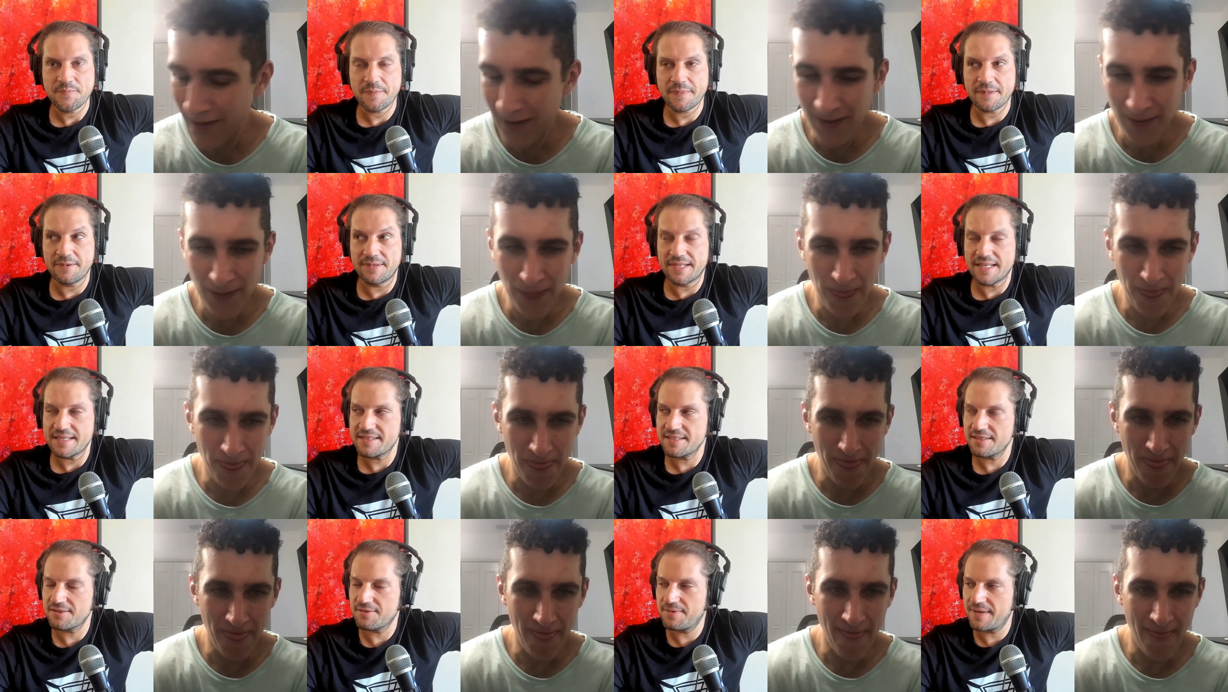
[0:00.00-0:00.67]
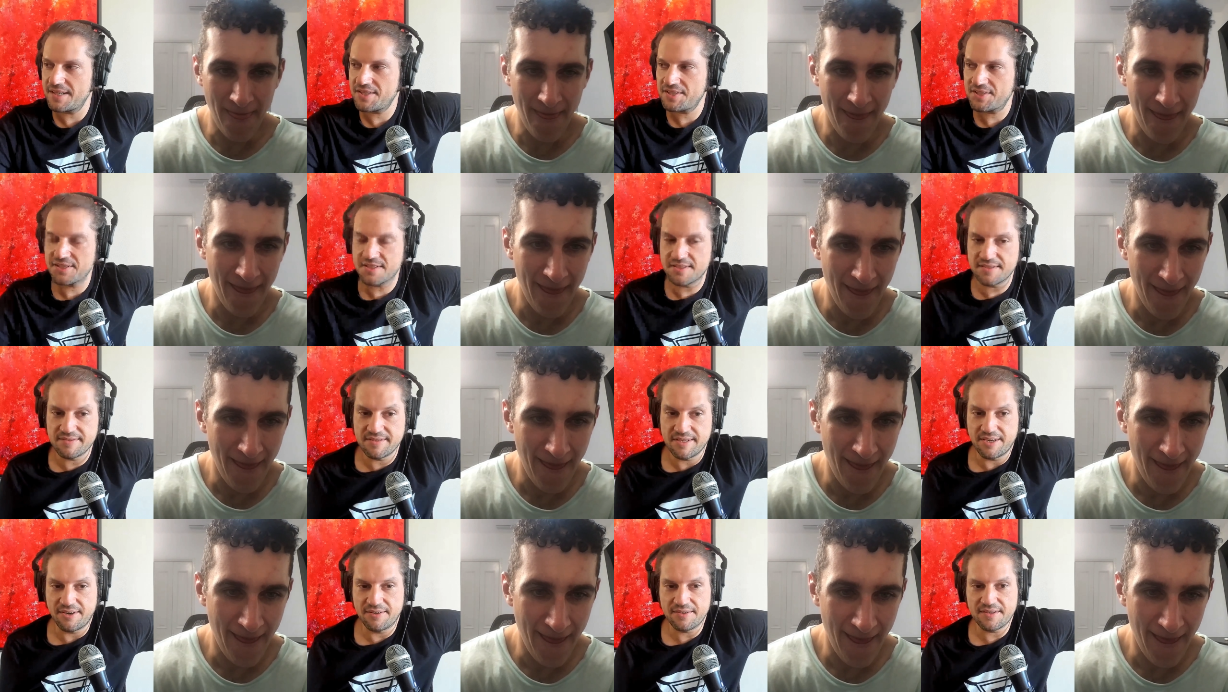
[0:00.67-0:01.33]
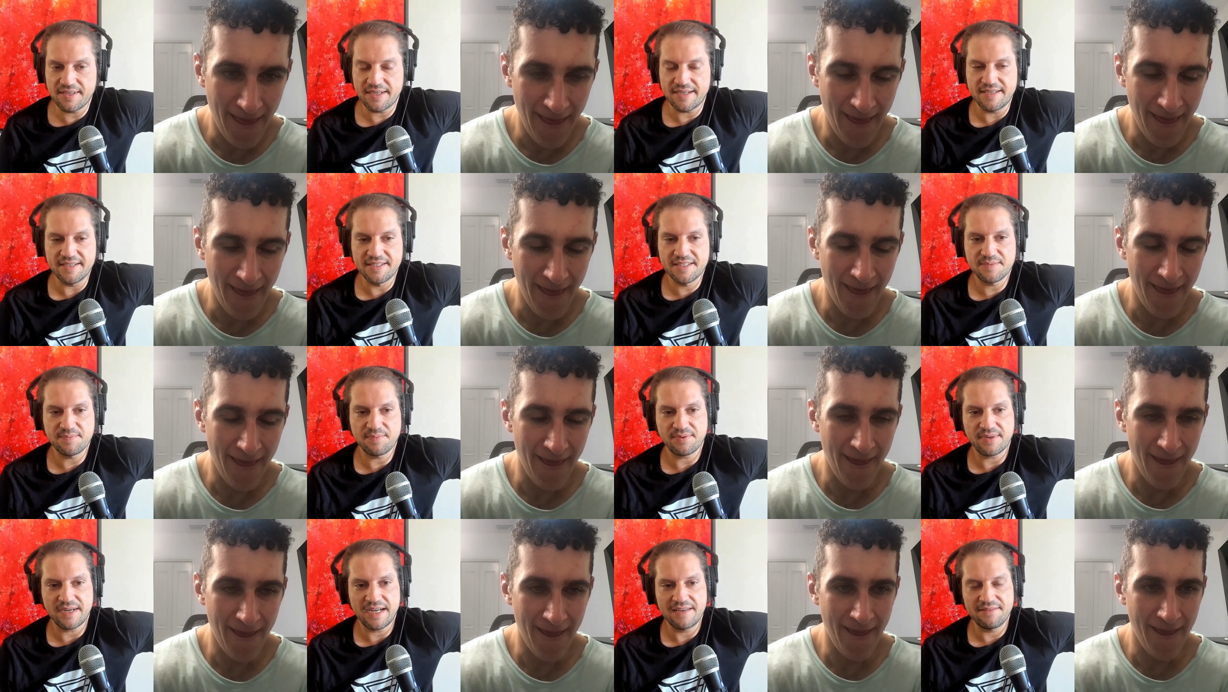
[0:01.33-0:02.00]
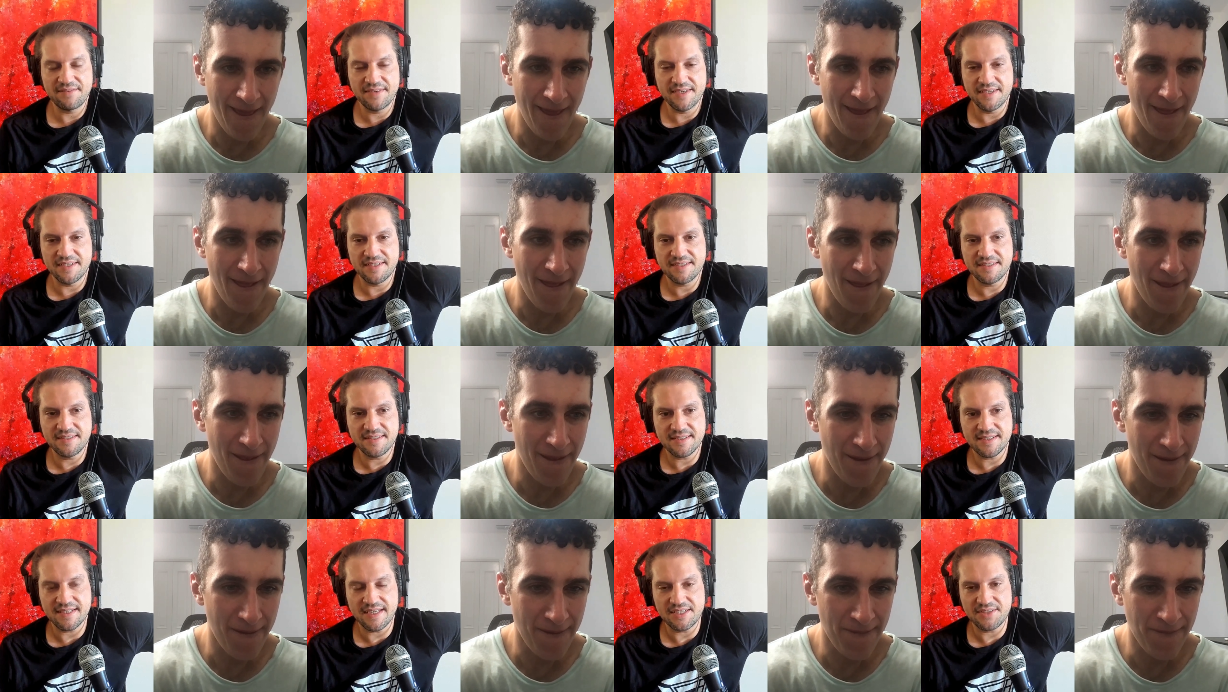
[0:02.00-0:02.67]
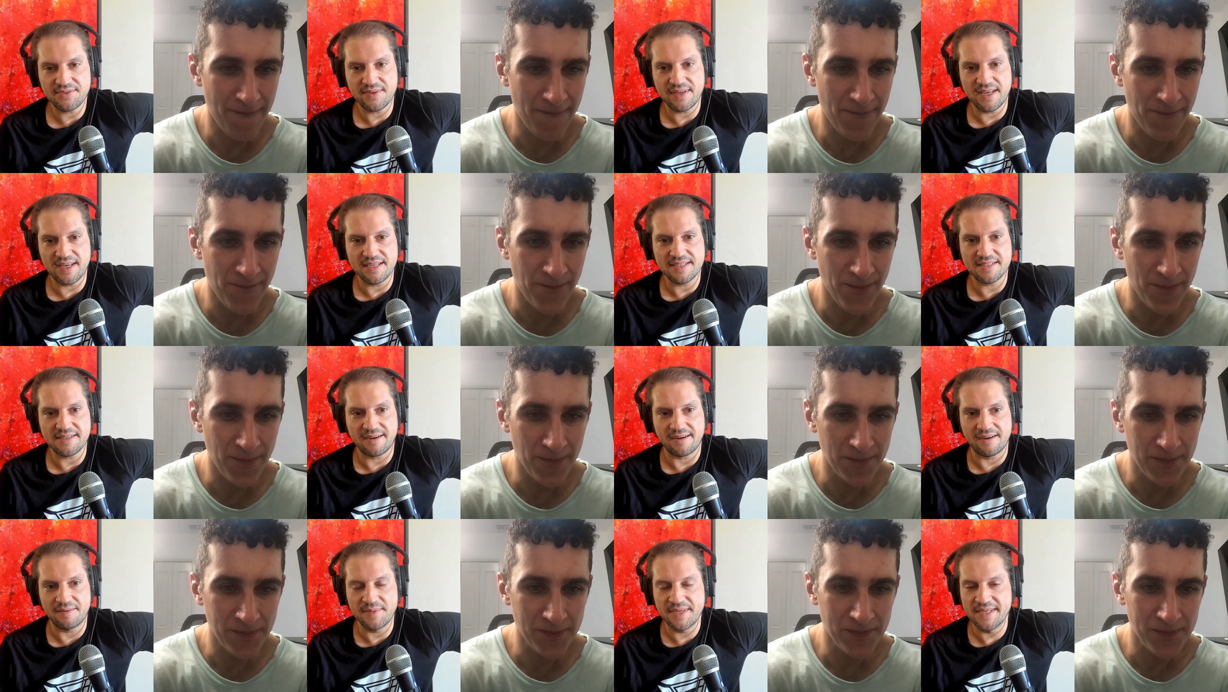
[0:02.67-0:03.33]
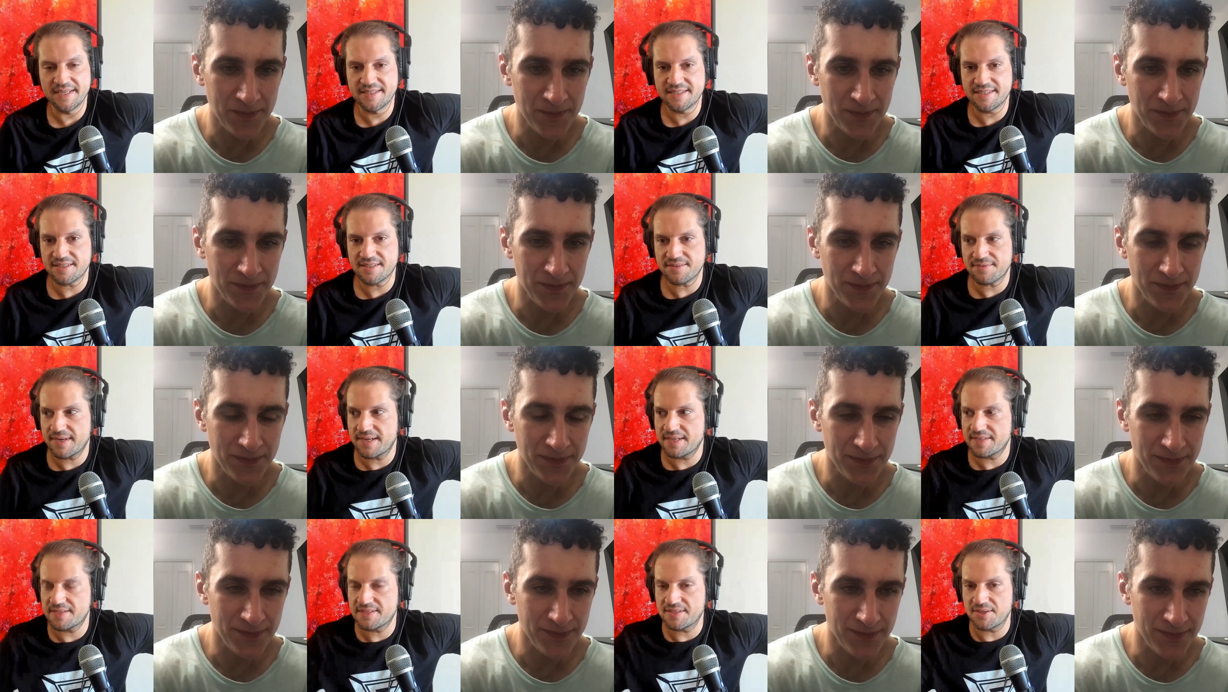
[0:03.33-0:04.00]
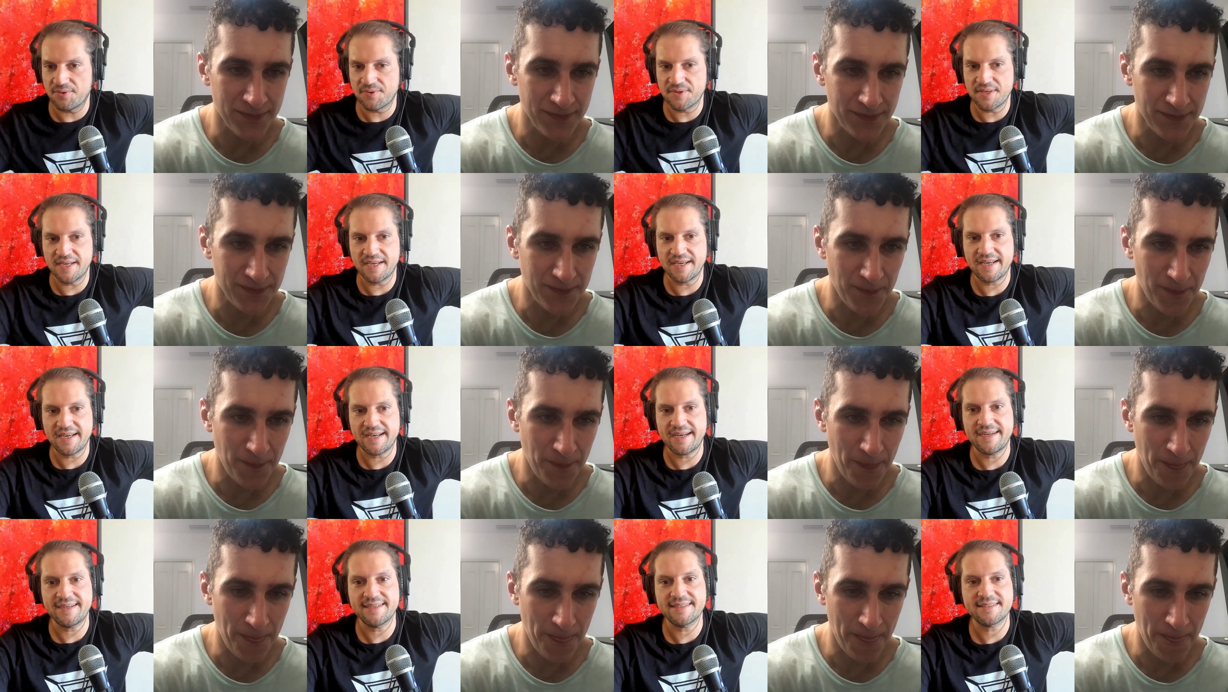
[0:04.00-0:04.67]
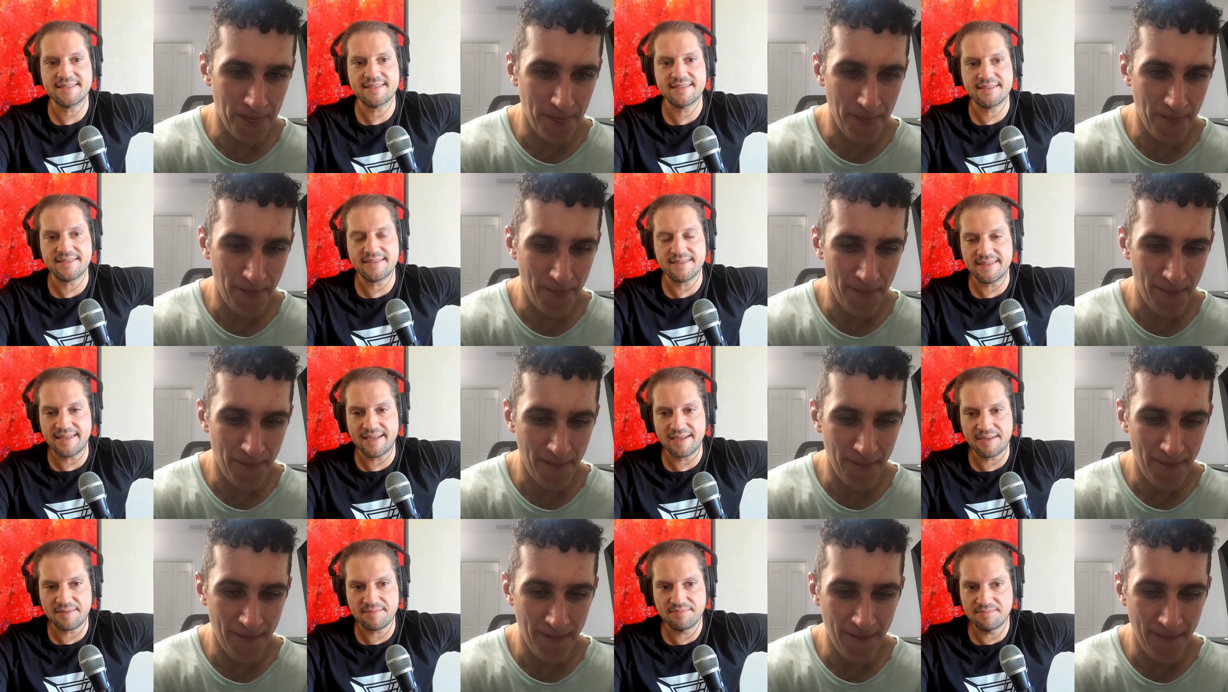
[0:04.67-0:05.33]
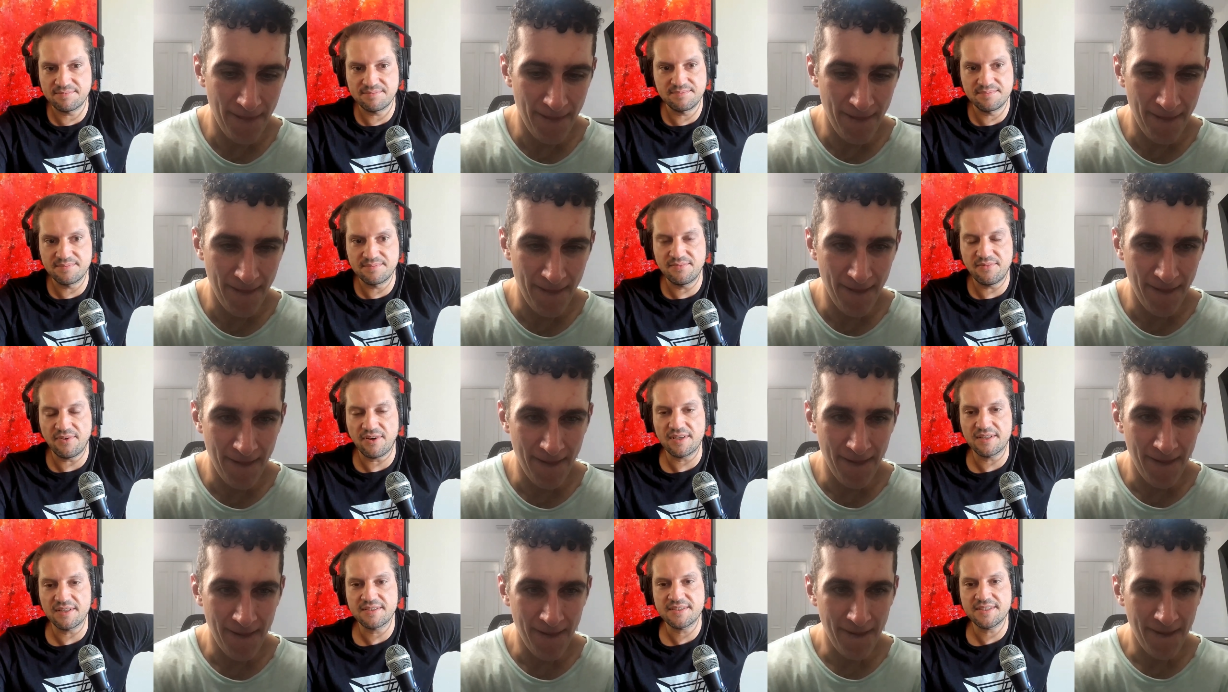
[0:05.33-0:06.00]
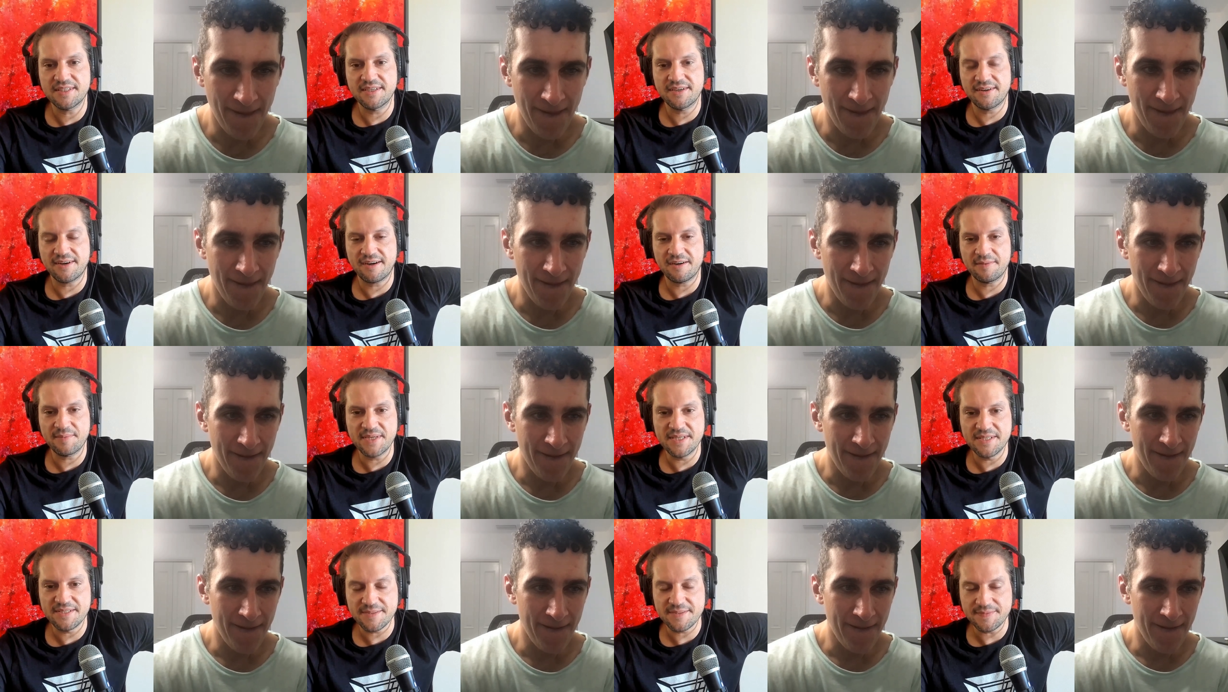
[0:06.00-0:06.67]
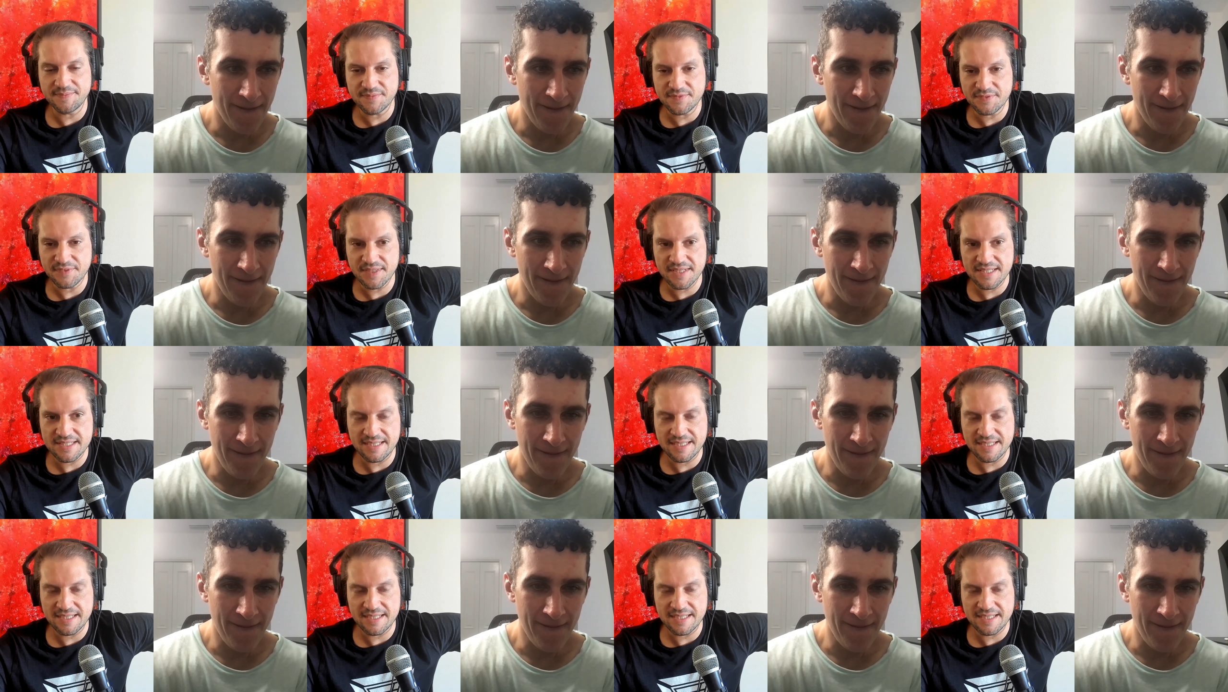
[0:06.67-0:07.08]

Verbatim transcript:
Speaker 1: Well, that's the question. You know, there is private decentralized armies, right? Estonia has like volunteer armies, for